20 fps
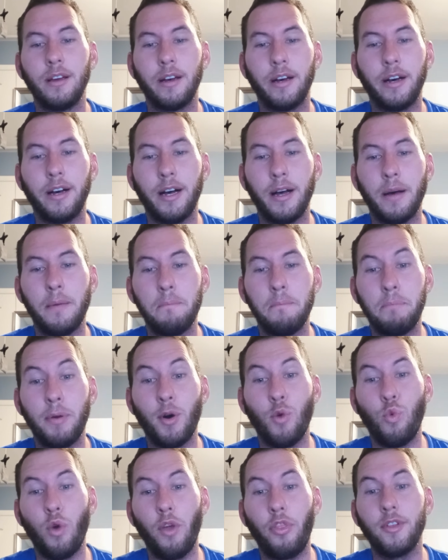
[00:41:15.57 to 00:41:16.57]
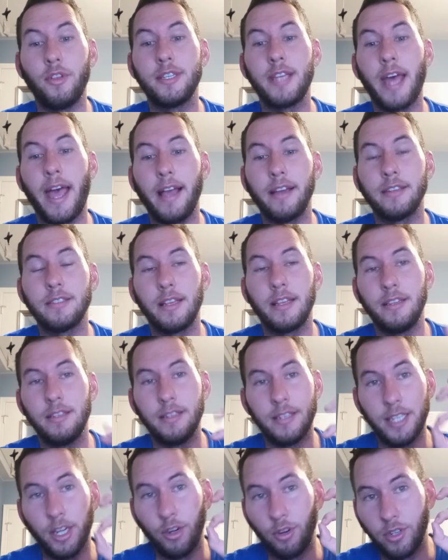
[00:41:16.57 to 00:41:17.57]
Um, but with tax
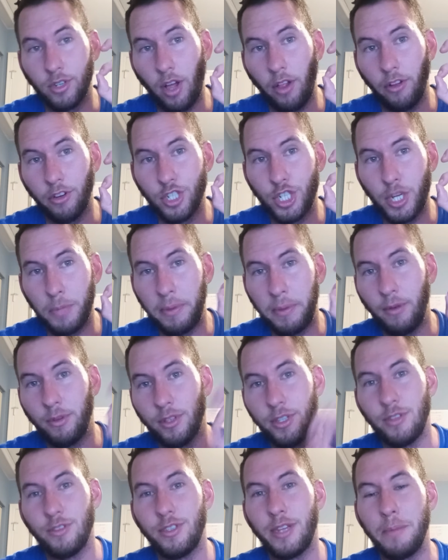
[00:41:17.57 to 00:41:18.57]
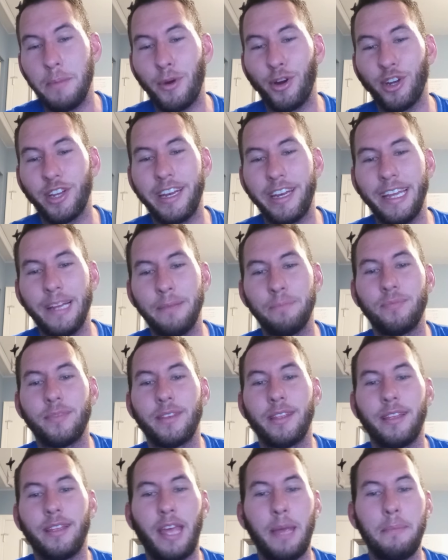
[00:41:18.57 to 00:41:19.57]
and zero dollar shipping with UZ marketing,
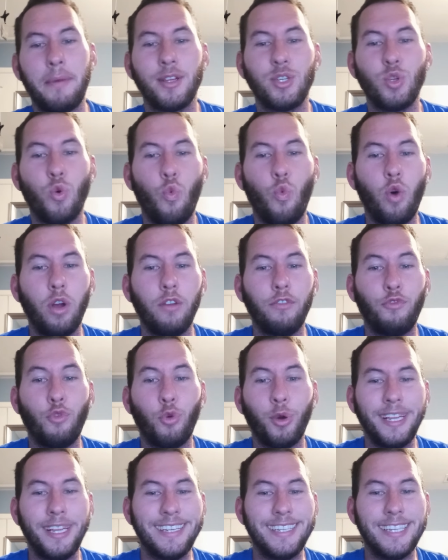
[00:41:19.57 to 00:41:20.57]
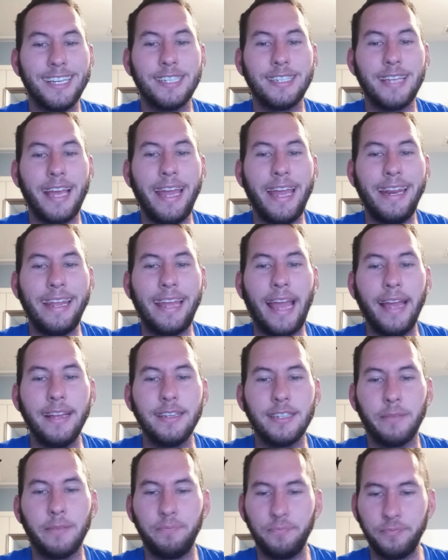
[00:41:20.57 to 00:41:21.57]
came out to
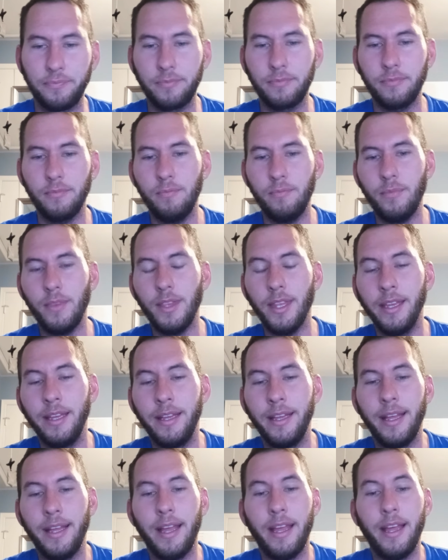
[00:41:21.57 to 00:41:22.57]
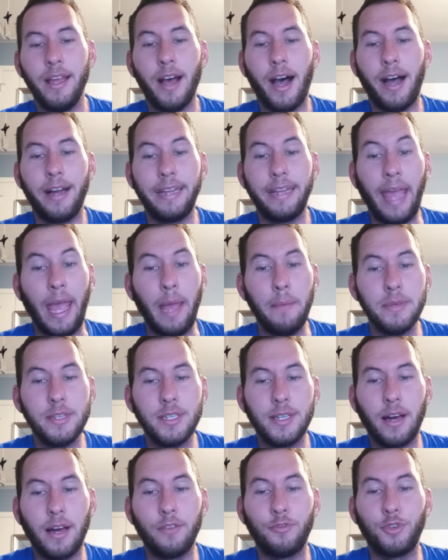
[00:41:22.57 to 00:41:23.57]
146.88. On
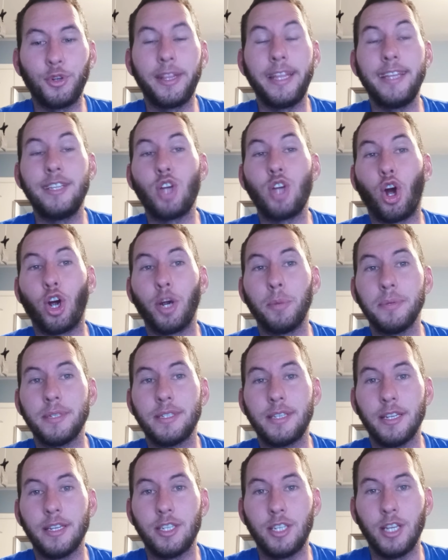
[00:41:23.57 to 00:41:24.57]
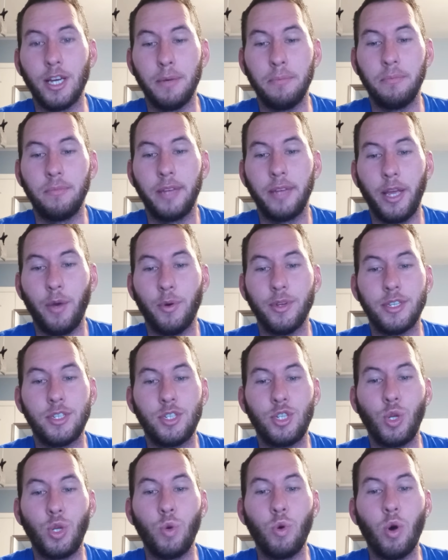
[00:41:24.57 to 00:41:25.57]
Amazon for the tarp system, it was
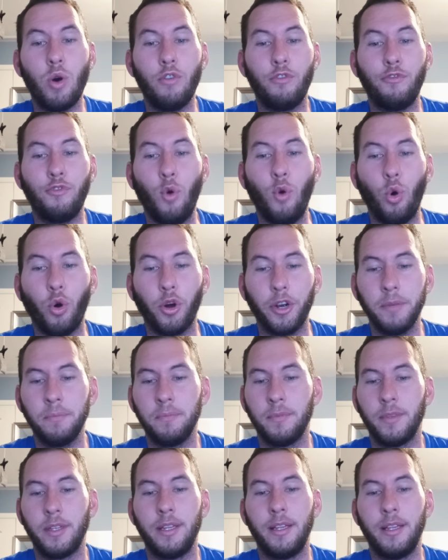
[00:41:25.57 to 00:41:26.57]
204.